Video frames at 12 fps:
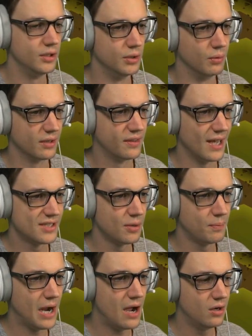You want to tussle,
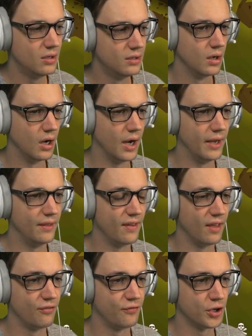bro? All right, he
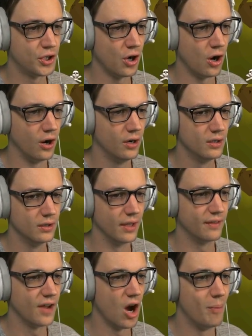says for sure.
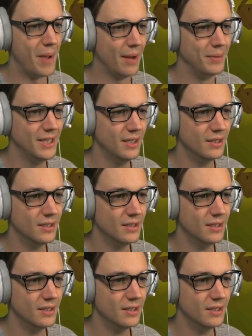Let's go, baby.